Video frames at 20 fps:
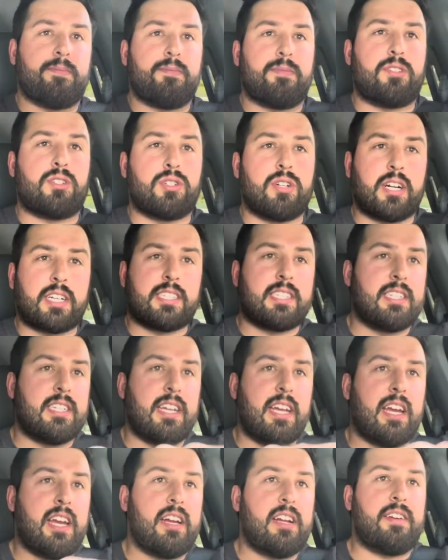Trucks
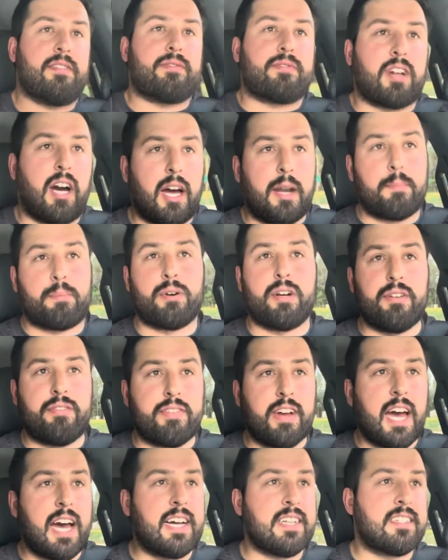today have gotten pretty
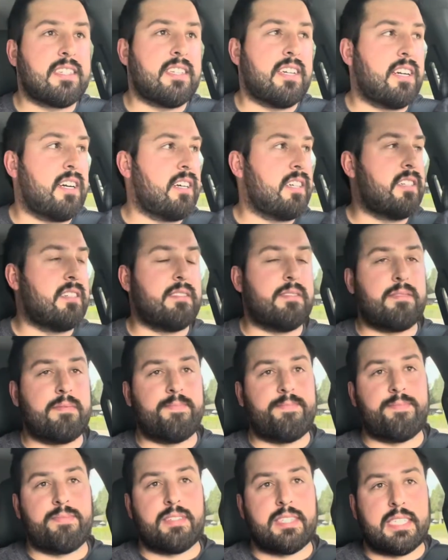fast. They're
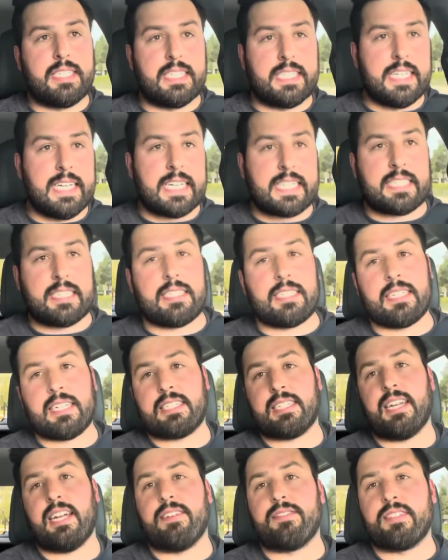
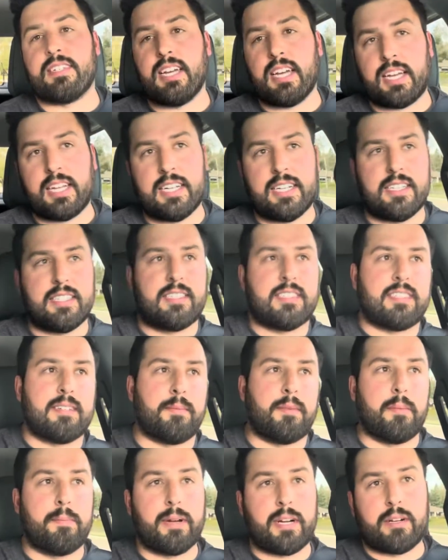6.5 seconds.
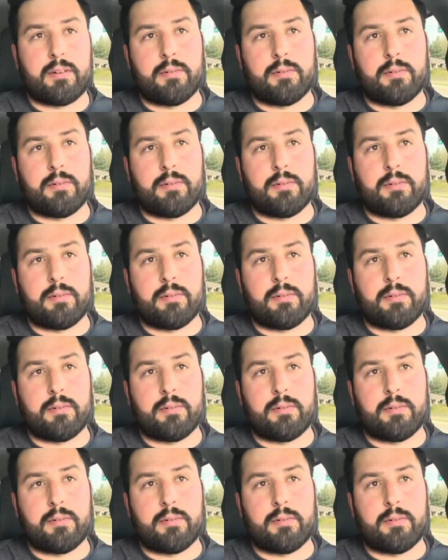Some of the bigger